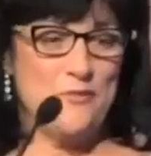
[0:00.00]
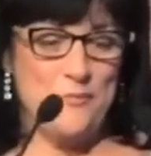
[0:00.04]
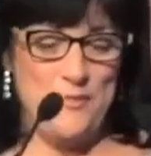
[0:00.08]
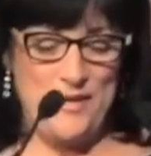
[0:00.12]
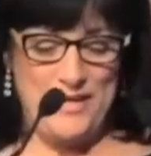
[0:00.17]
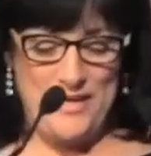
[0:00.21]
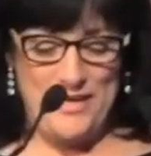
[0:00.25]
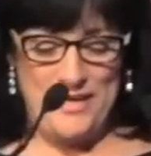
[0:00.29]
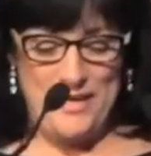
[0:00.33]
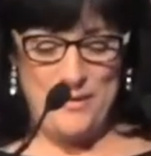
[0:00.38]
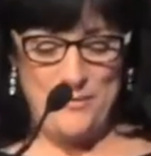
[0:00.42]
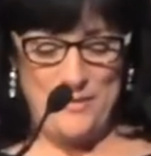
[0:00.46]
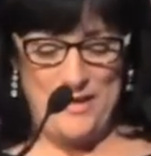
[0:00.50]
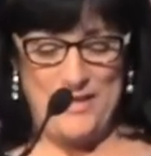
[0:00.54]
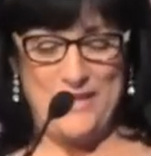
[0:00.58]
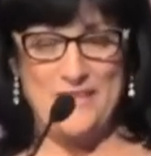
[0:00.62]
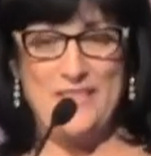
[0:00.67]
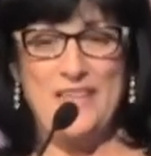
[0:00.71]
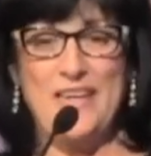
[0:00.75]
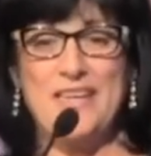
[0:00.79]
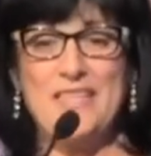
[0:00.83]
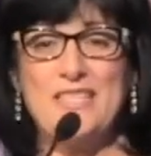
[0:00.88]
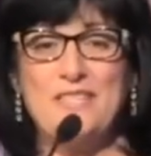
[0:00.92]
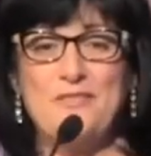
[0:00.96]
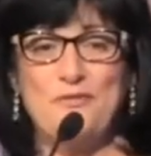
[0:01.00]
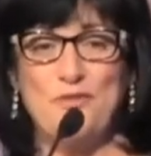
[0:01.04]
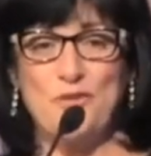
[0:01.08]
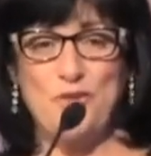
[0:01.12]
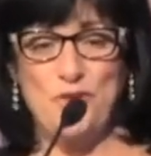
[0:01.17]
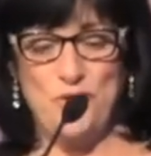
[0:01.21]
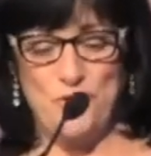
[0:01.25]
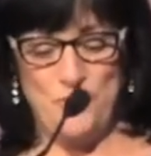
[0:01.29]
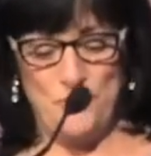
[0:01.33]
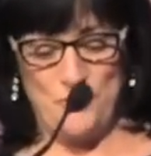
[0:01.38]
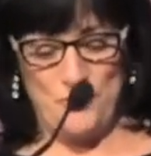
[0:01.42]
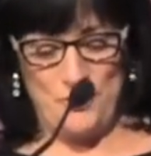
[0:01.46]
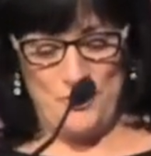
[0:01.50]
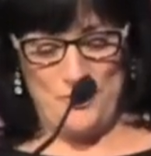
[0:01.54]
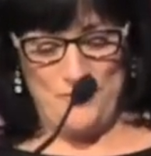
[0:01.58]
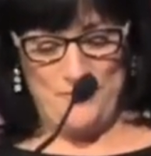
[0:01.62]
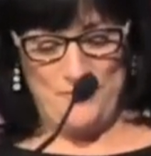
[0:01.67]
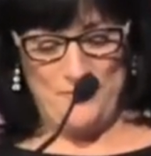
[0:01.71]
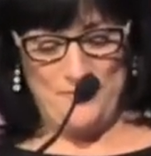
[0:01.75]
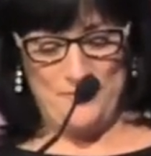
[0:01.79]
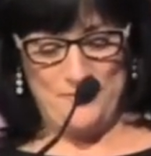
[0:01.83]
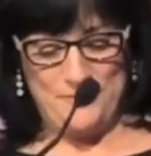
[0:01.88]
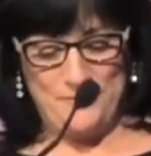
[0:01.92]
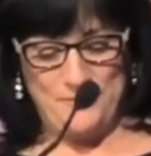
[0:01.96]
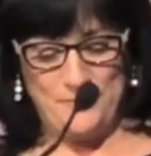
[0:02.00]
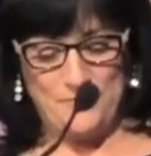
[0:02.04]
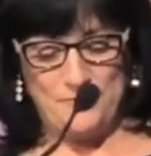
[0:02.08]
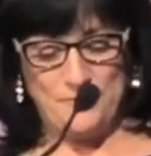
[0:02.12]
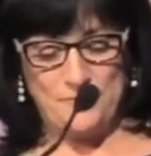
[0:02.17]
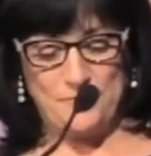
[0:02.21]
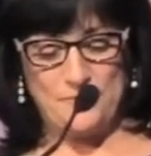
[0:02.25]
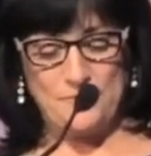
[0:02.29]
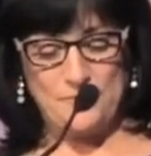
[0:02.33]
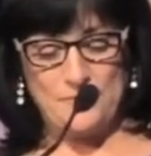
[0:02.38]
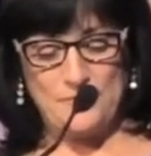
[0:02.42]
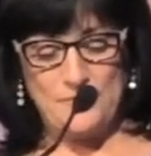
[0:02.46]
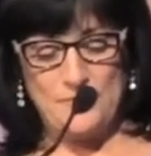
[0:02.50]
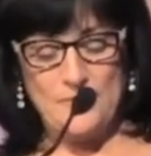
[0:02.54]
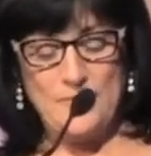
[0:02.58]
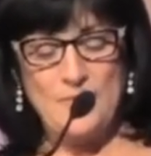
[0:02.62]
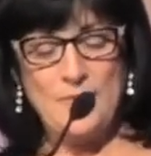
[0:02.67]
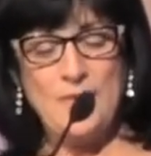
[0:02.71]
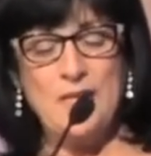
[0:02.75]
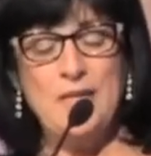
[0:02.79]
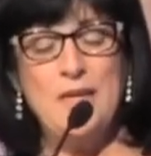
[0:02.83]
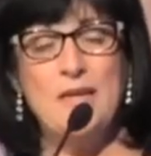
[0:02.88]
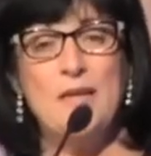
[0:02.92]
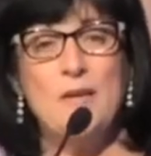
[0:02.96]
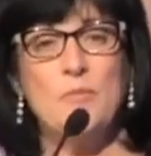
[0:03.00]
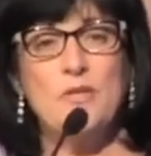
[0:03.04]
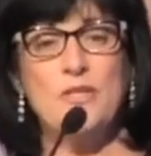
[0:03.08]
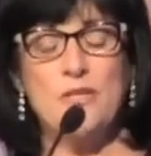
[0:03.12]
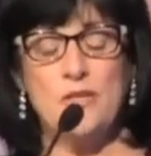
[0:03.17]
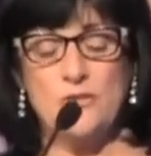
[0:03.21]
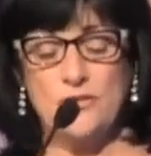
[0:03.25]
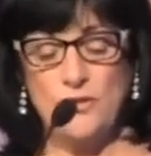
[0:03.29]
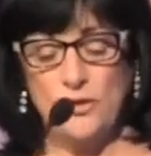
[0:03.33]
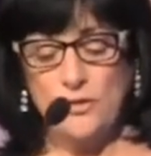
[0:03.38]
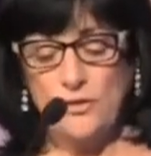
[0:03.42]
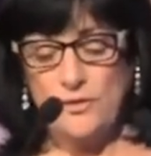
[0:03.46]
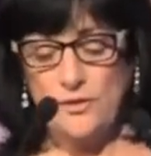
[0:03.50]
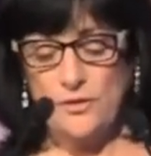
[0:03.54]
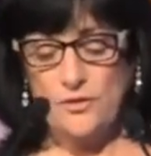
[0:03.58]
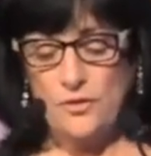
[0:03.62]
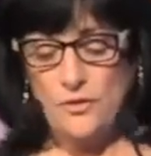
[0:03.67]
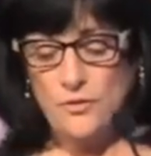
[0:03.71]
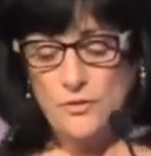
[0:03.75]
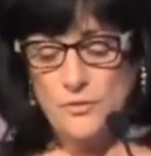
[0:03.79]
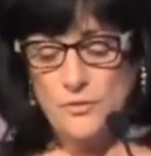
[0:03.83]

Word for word: from me anyway, and that's for sure. But I thought